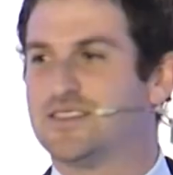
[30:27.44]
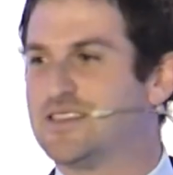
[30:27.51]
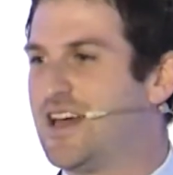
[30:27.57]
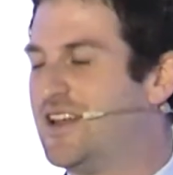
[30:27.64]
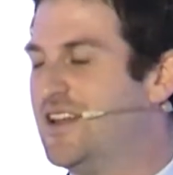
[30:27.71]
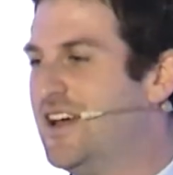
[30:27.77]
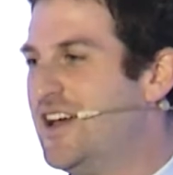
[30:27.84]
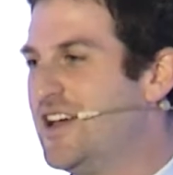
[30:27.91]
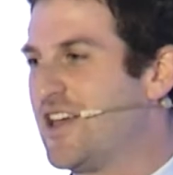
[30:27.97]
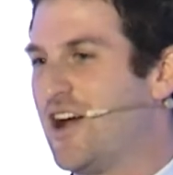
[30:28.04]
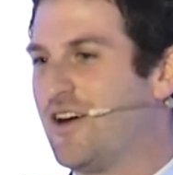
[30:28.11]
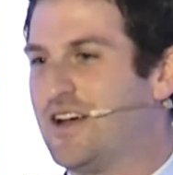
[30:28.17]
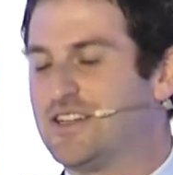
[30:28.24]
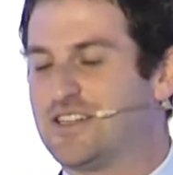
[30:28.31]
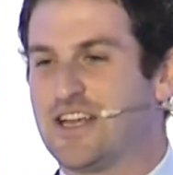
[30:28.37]
And
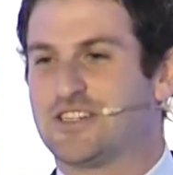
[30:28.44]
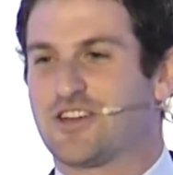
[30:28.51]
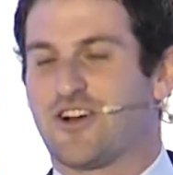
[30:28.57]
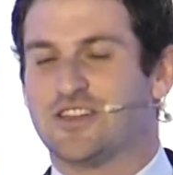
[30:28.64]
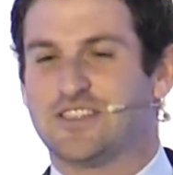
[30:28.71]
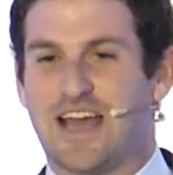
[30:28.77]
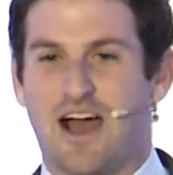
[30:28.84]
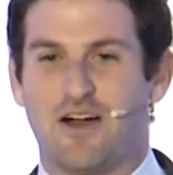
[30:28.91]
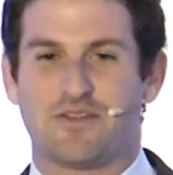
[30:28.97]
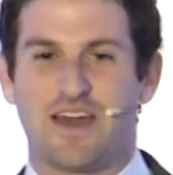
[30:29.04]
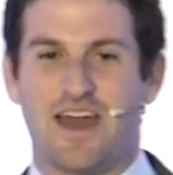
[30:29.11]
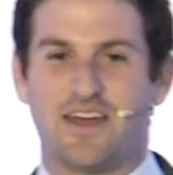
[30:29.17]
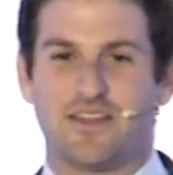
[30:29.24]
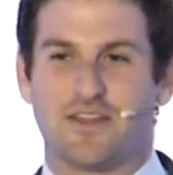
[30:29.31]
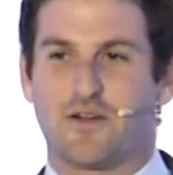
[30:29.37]
it turns out
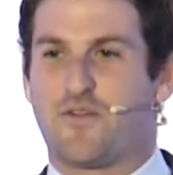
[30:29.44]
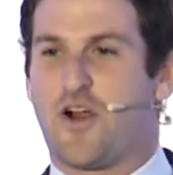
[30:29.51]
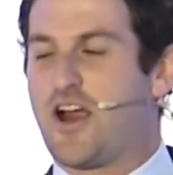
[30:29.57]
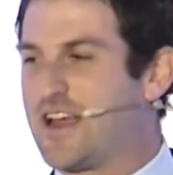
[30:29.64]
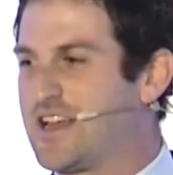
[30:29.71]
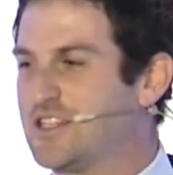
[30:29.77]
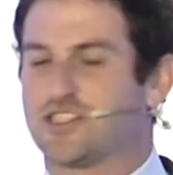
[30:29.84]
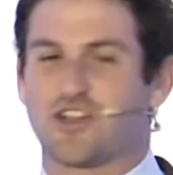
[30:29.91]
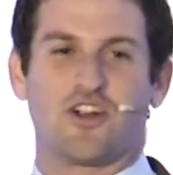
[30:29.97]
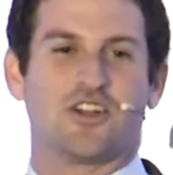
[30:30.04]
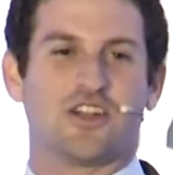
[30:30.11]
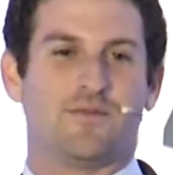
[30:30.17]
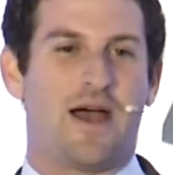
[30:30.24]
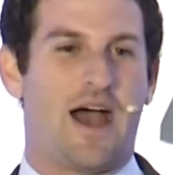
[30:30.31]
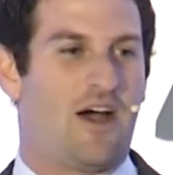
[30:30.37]
that they're very concerned
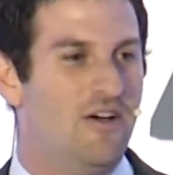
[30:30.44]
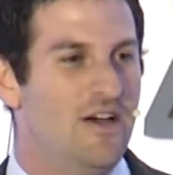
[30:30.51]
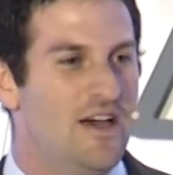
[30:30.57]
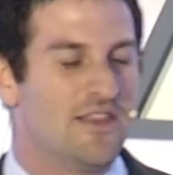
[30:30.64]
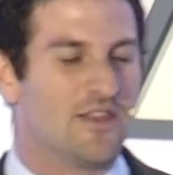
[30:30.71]
about the